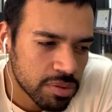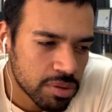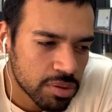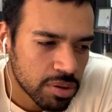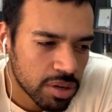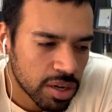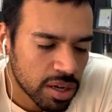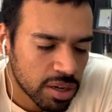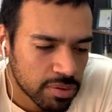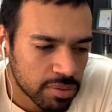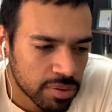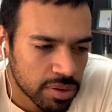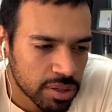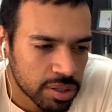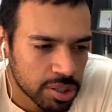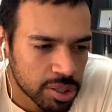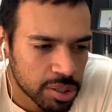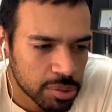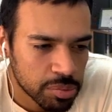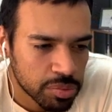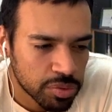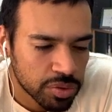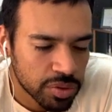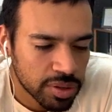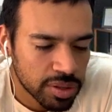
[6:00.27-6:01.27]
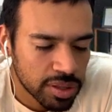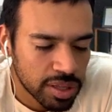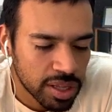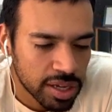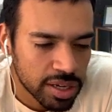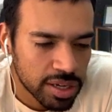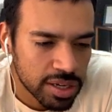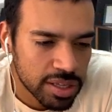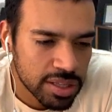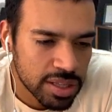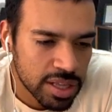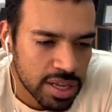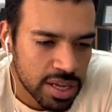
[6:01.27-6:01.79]
you have a uptrend
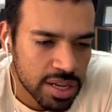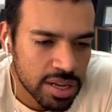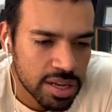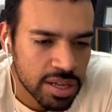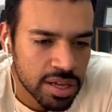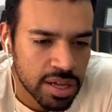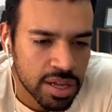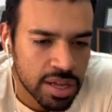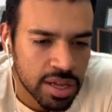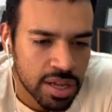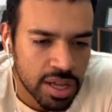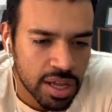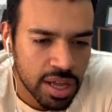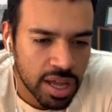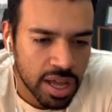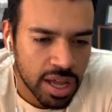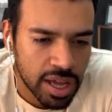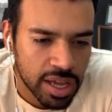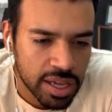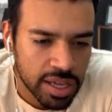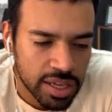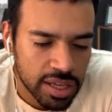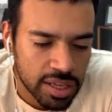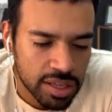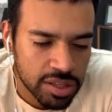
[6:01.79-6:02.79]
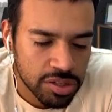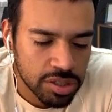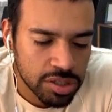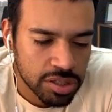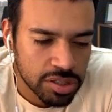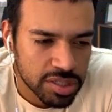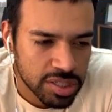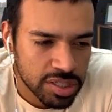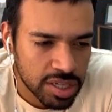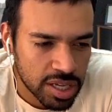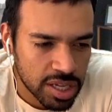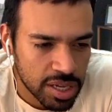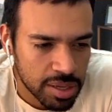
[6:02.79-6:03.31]
line in daily, I
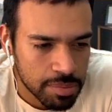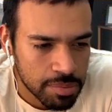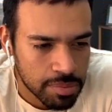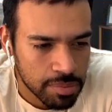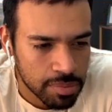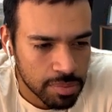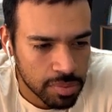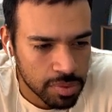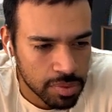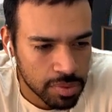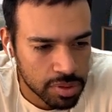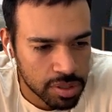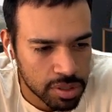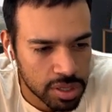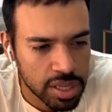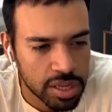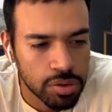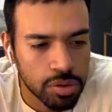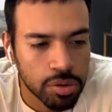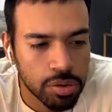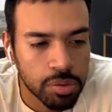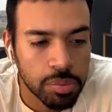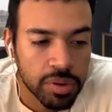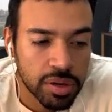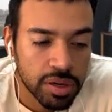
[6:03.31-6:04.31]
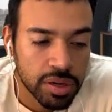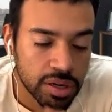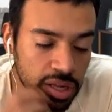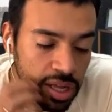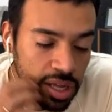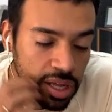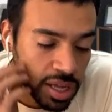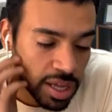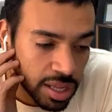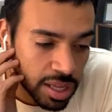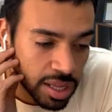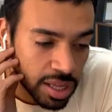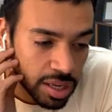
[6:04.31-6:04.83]
just can open
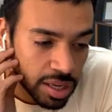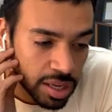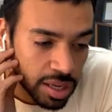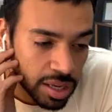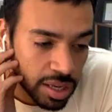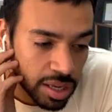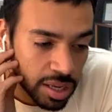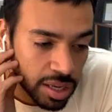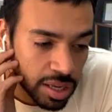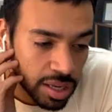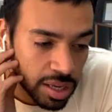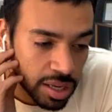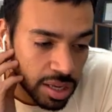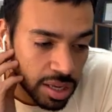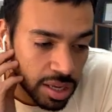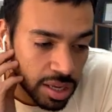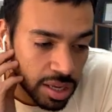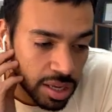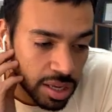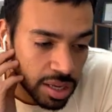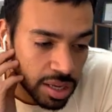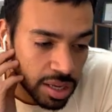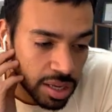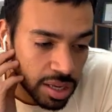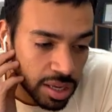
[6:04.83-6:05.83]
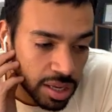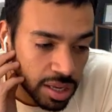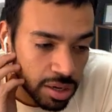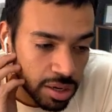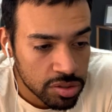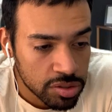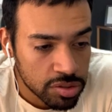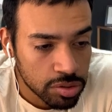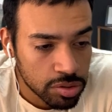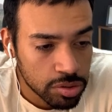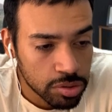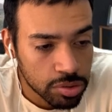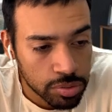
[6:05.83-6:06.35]
positions.
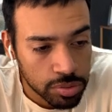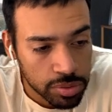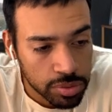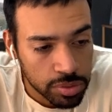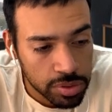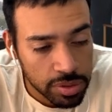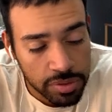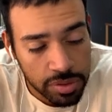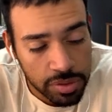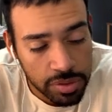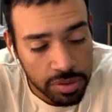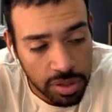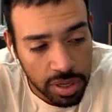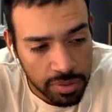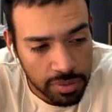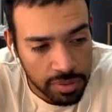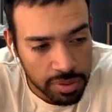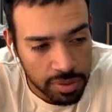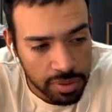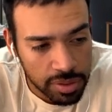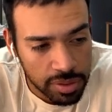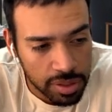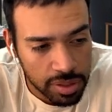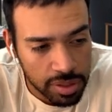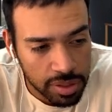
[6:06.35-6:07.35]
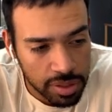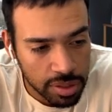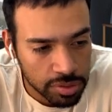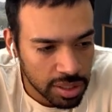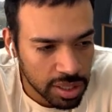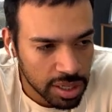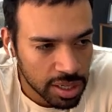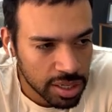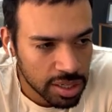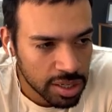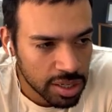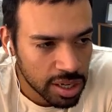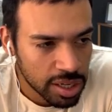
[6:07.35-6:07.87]
So if you have a
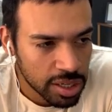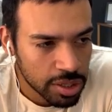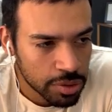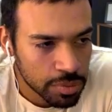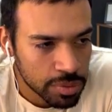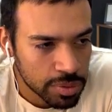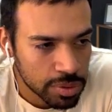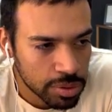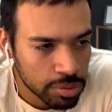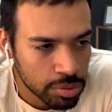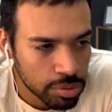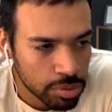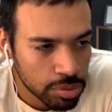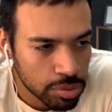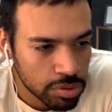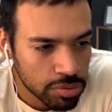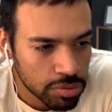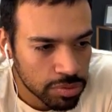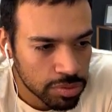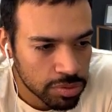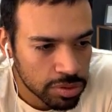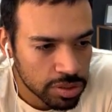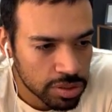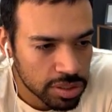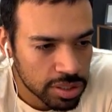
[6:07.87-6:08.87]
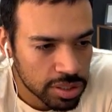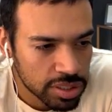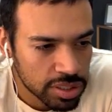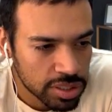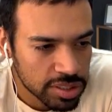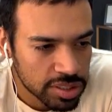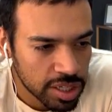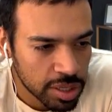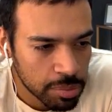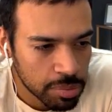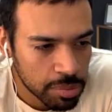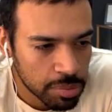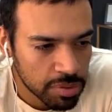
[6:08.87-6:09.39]
downtrend line, I will look for
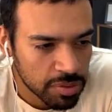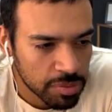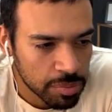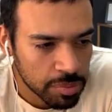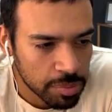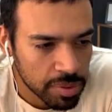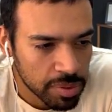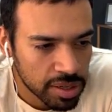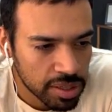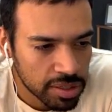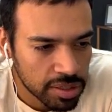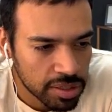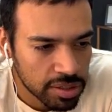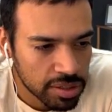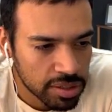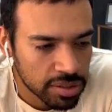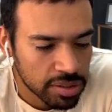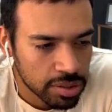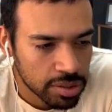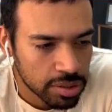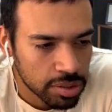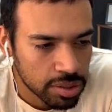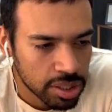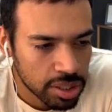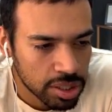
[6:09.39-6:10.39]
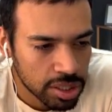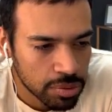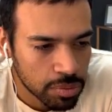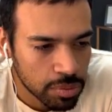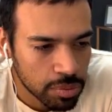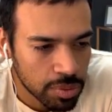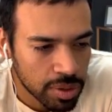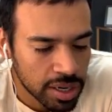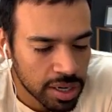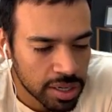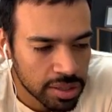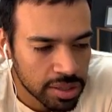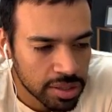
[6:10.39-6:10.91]
this type of pattern
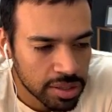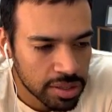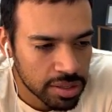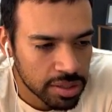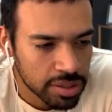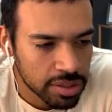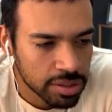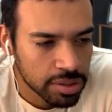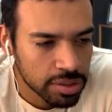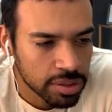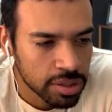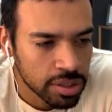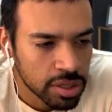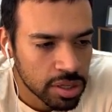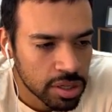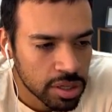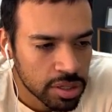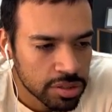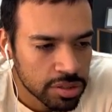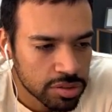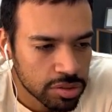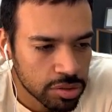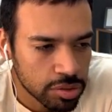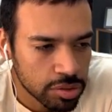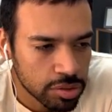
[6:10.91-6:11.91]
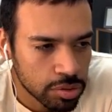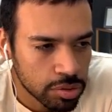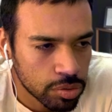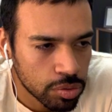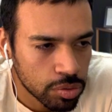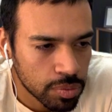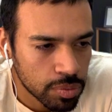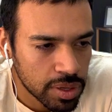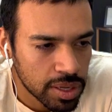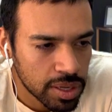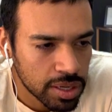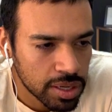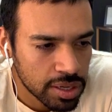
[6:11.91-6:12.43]
right here.
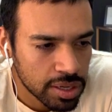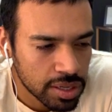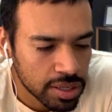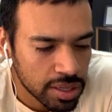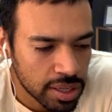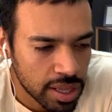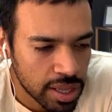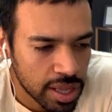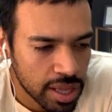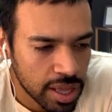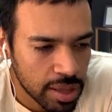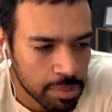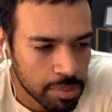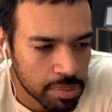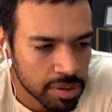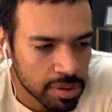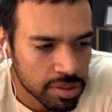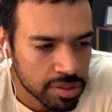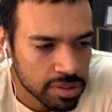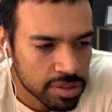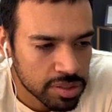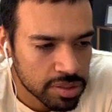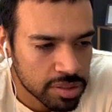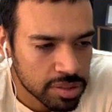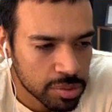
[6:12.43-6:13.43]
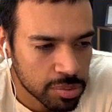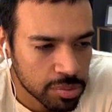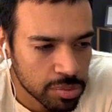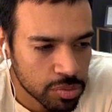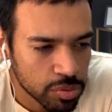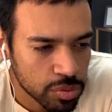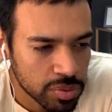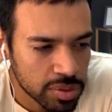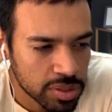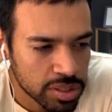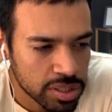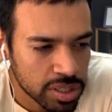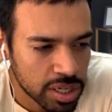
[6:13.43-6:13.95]
So when happens
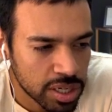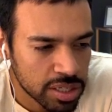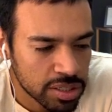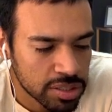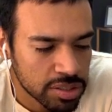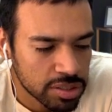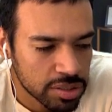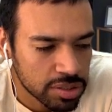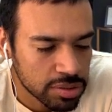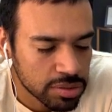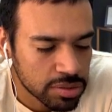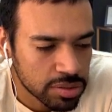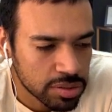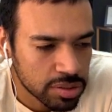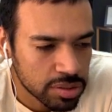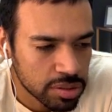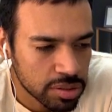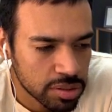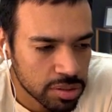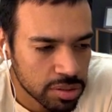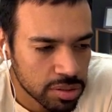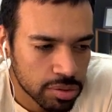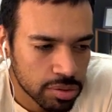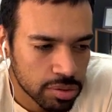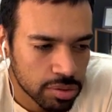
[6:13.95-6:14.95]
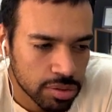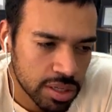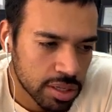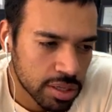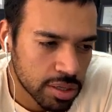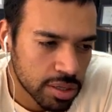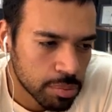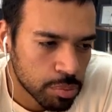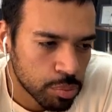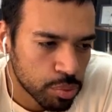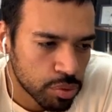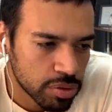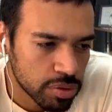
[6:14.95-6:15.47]
some rejections on
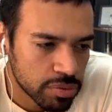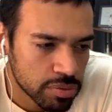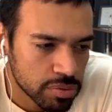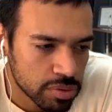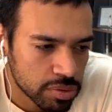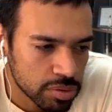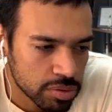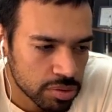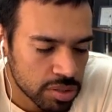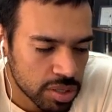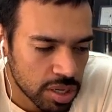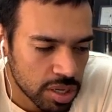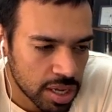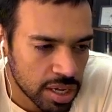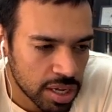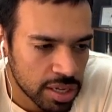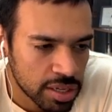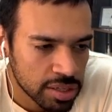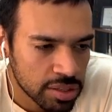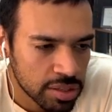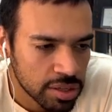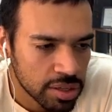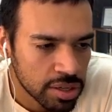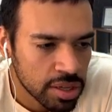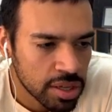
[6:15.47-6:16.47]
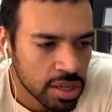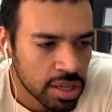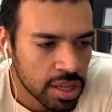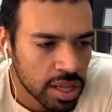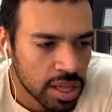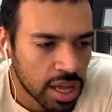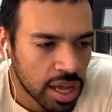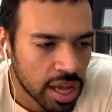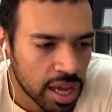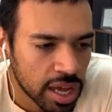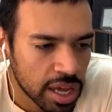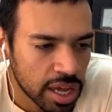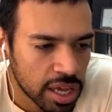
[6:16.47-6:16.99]
the previous height,
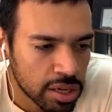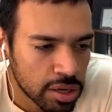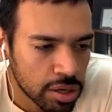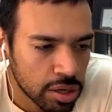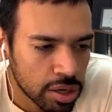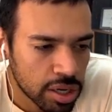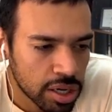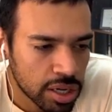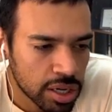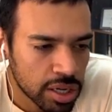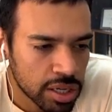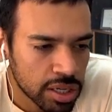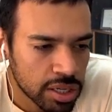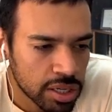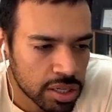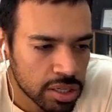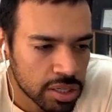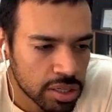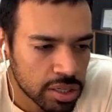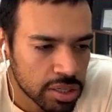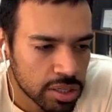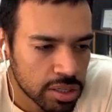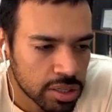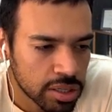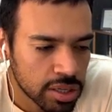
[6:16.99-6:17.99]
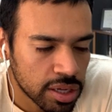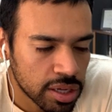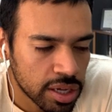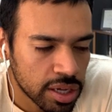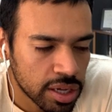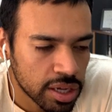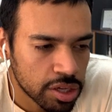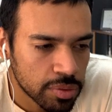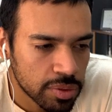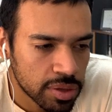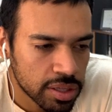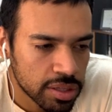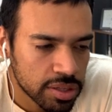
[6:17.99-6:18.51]
I
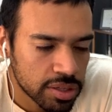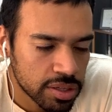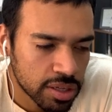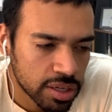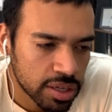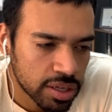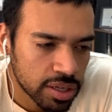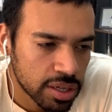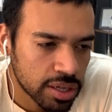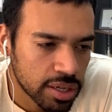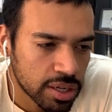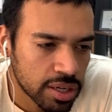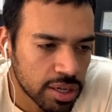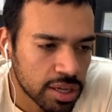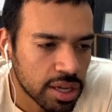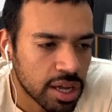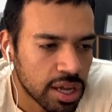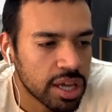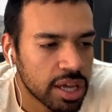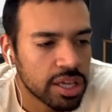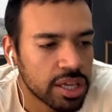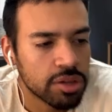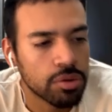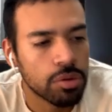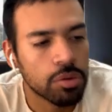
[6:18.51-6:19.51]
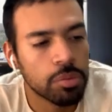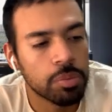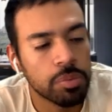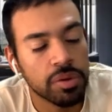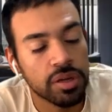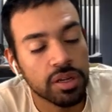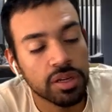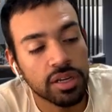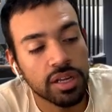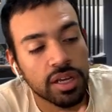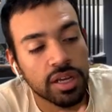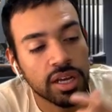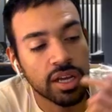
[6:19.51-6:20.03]

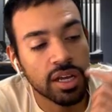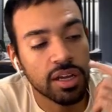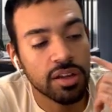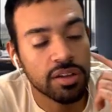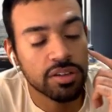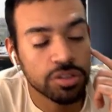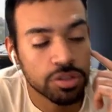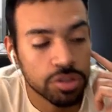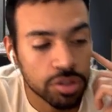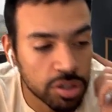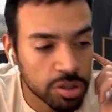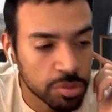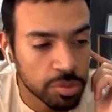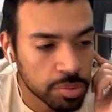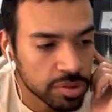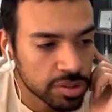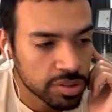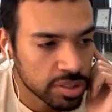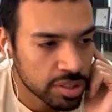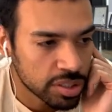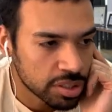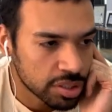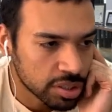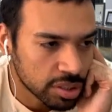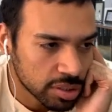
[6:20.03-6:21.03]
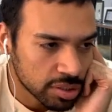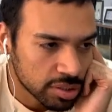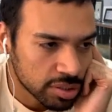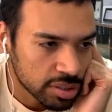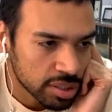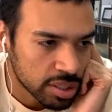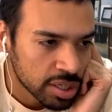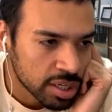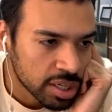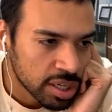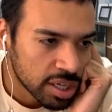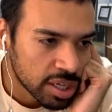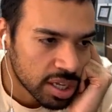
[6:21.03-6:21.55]
open short positions,
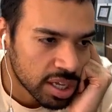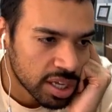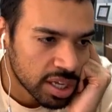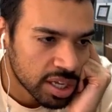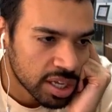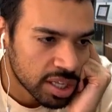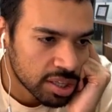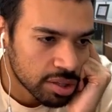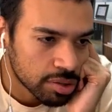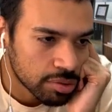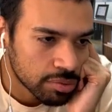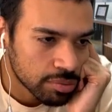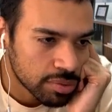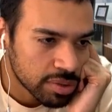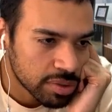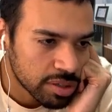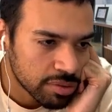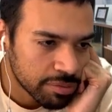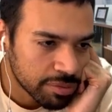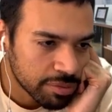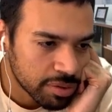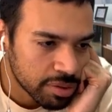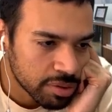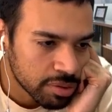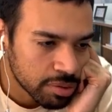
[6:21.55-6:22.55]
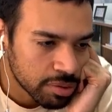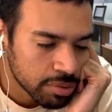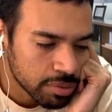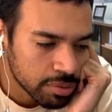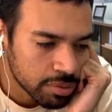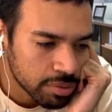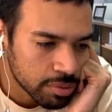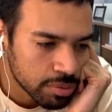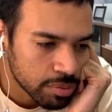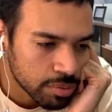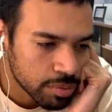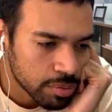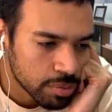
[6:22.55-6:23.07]
and if
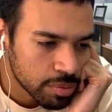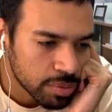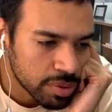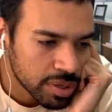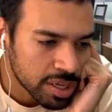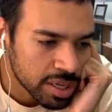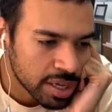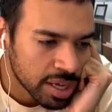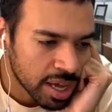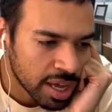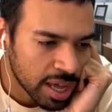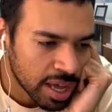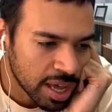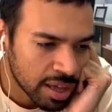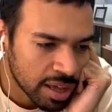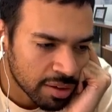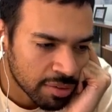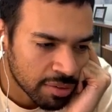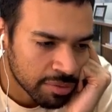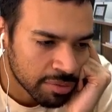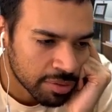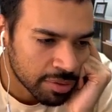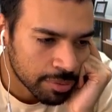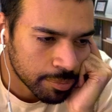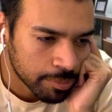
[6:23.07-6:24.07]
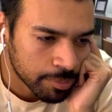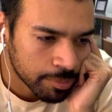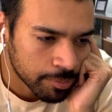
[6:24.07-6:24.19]
we have